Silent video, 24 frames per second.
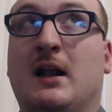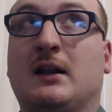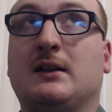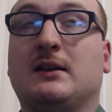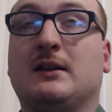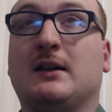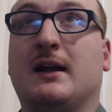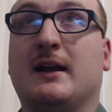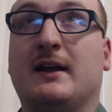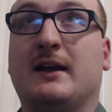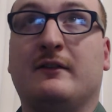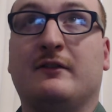
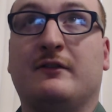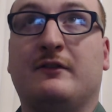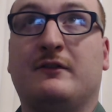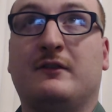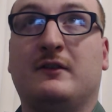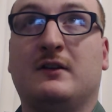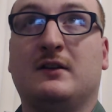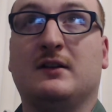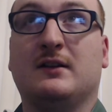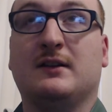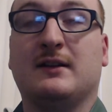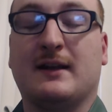life
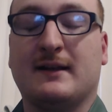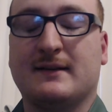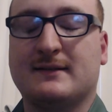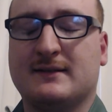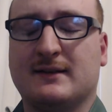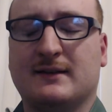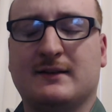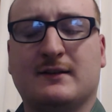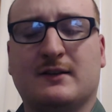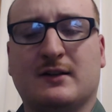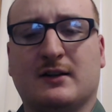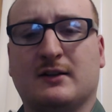
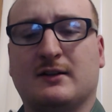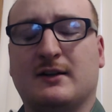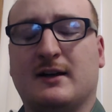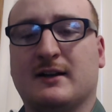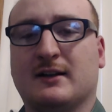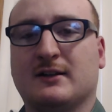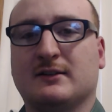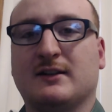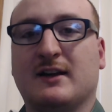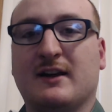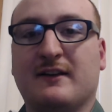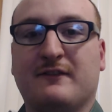lessons and a lot
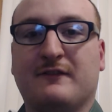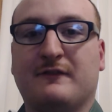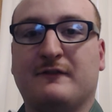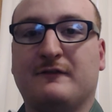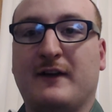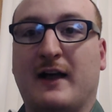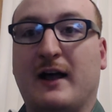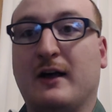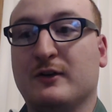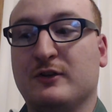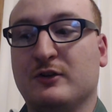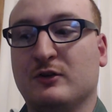of life
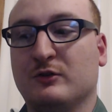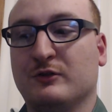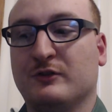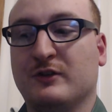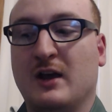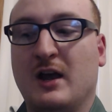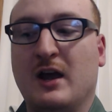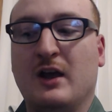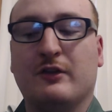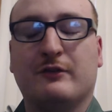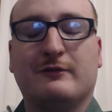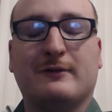values
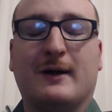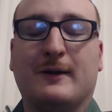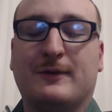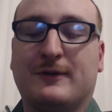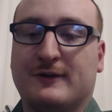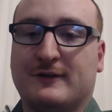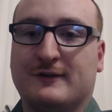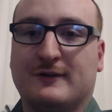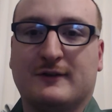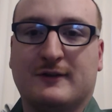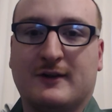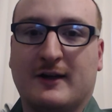throughout
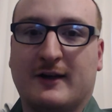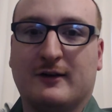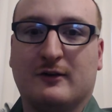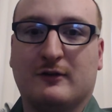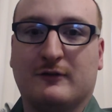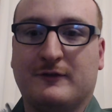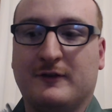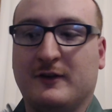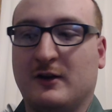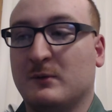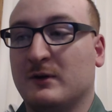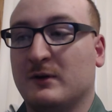this entire
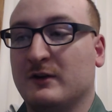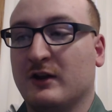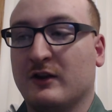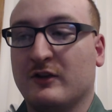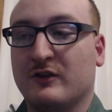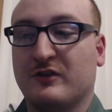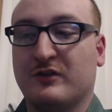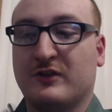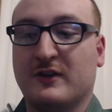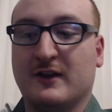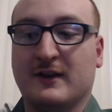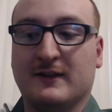film. Another
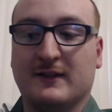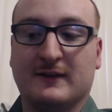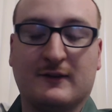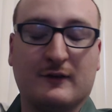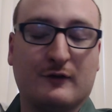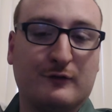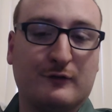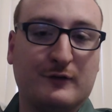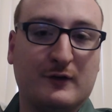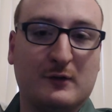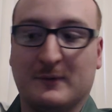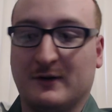thing that
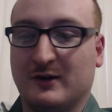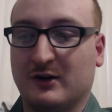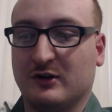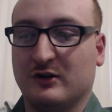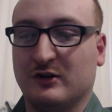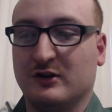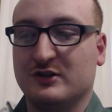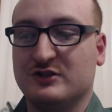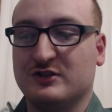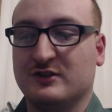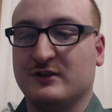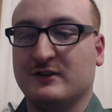this film
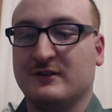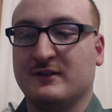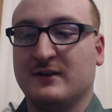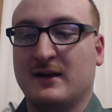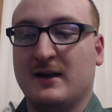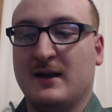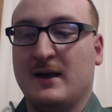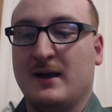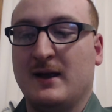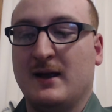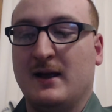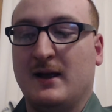encourages
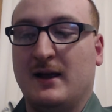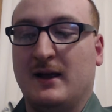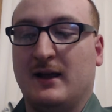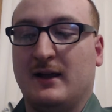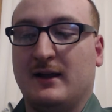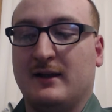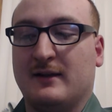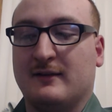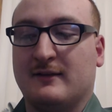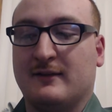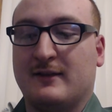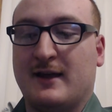
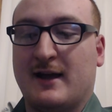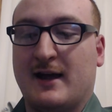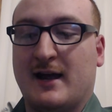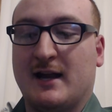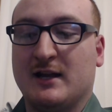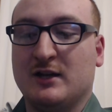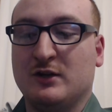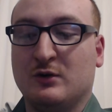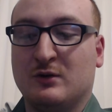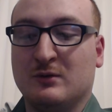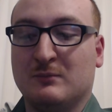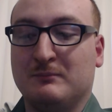is
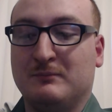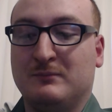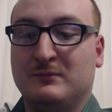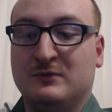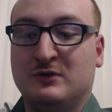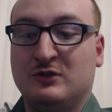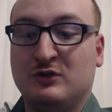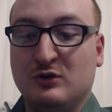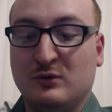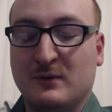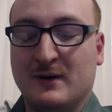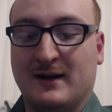that you can
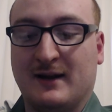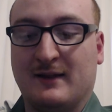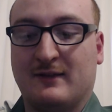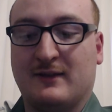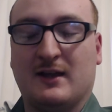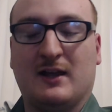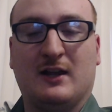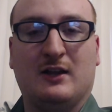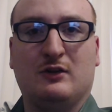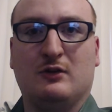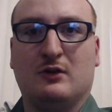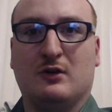do
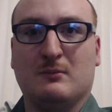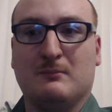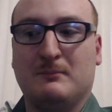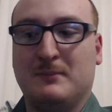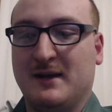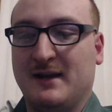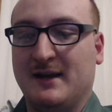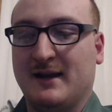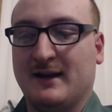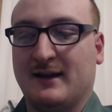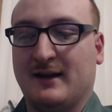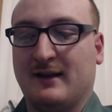anything, you can
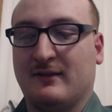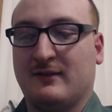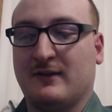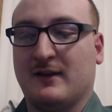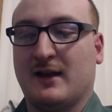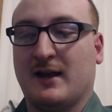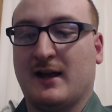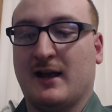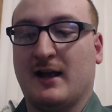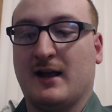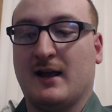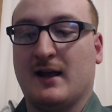be
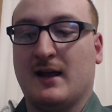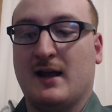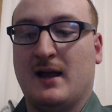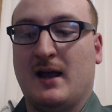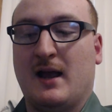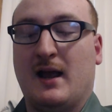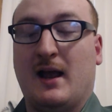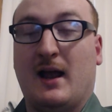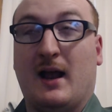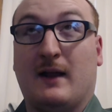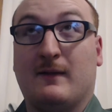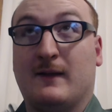anything,
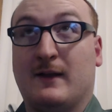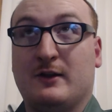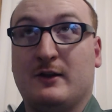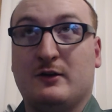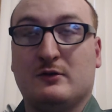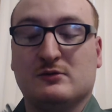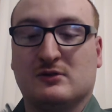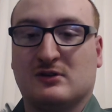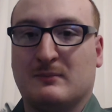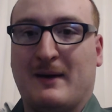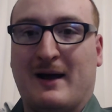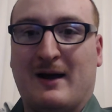and that
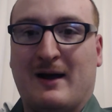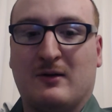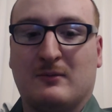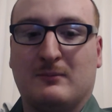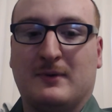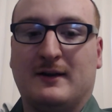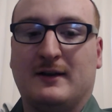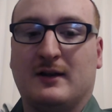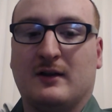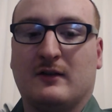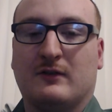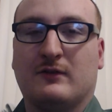you are bound
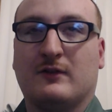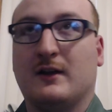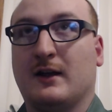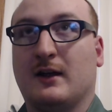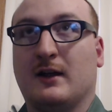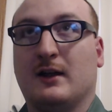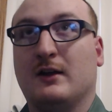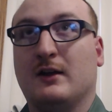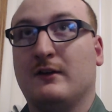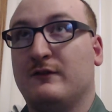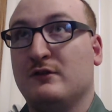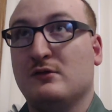by nothing.
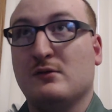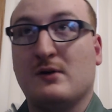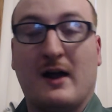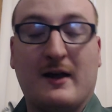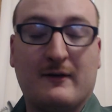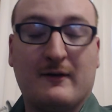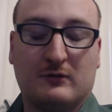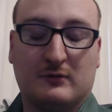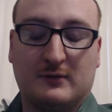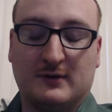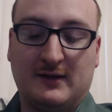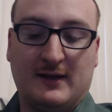If you
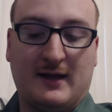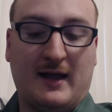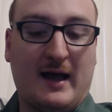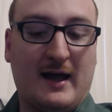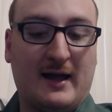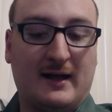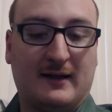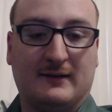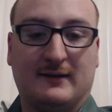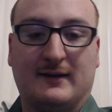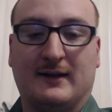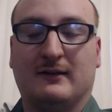have a really
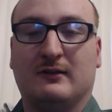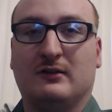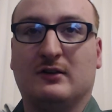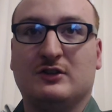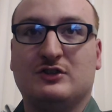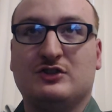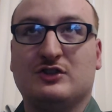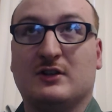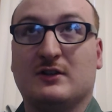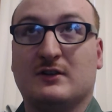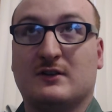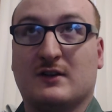high
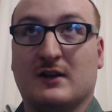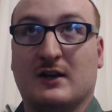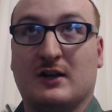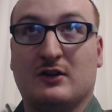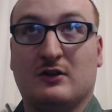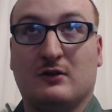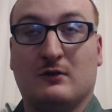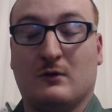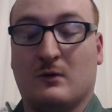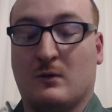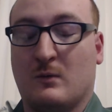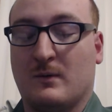intelligence and
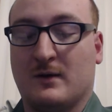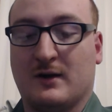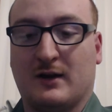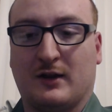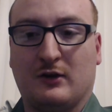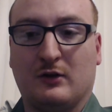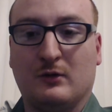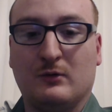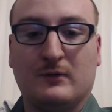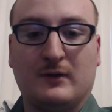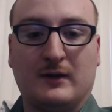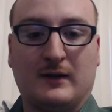you don't want to
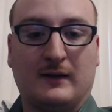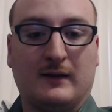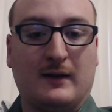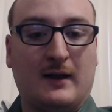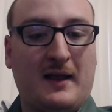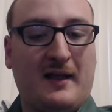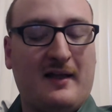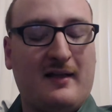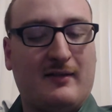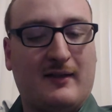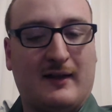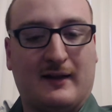use it,
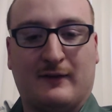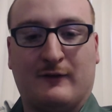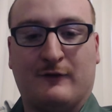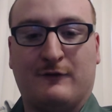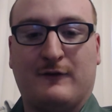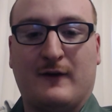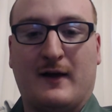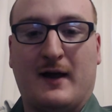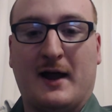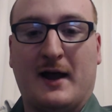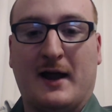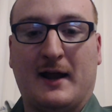that's
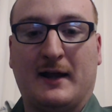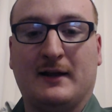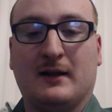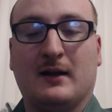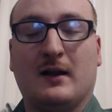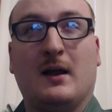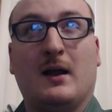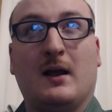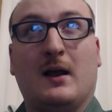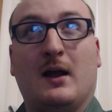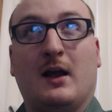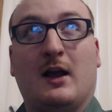fine.
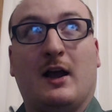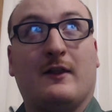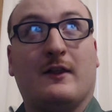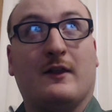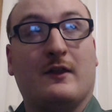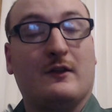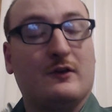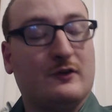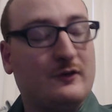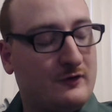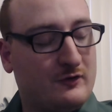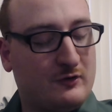And then
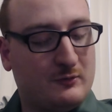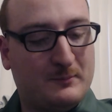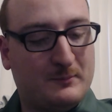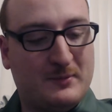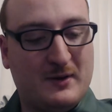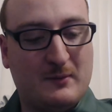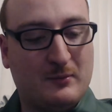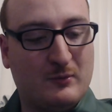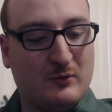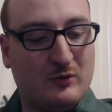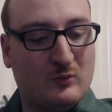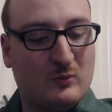there's other
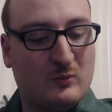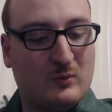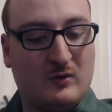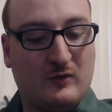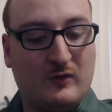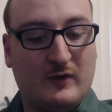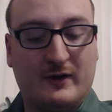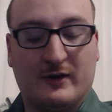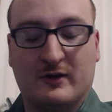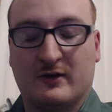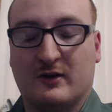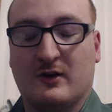people in the world
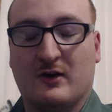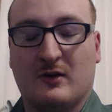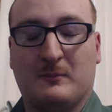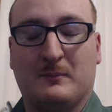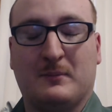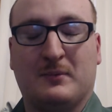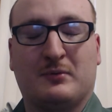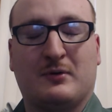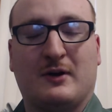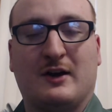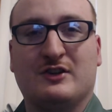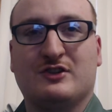that are going to
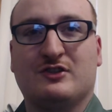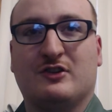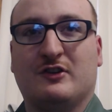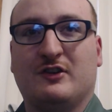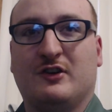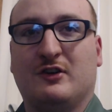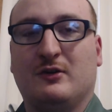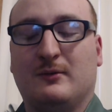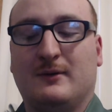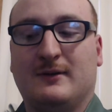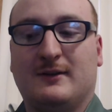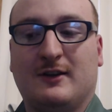pressure
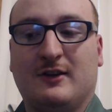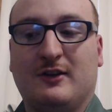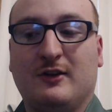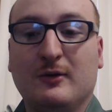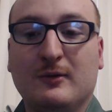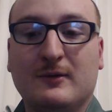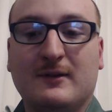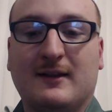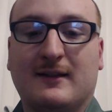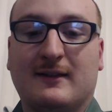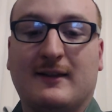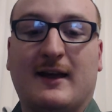you into
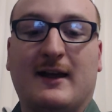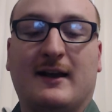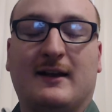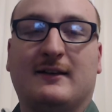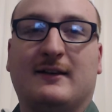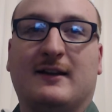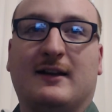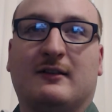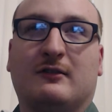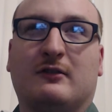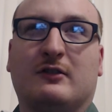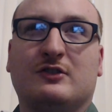using that
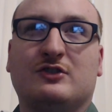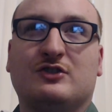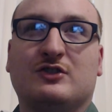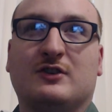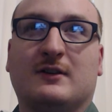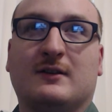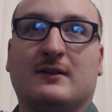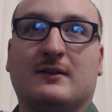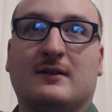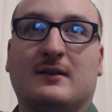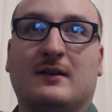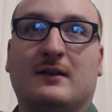
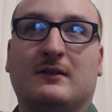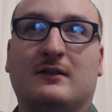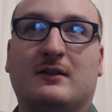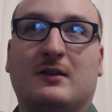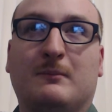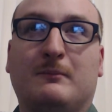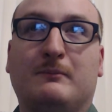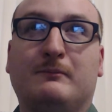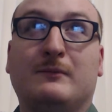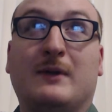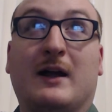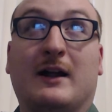intelligence to
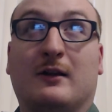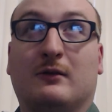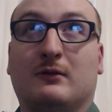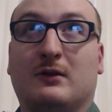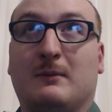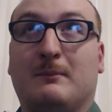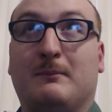not only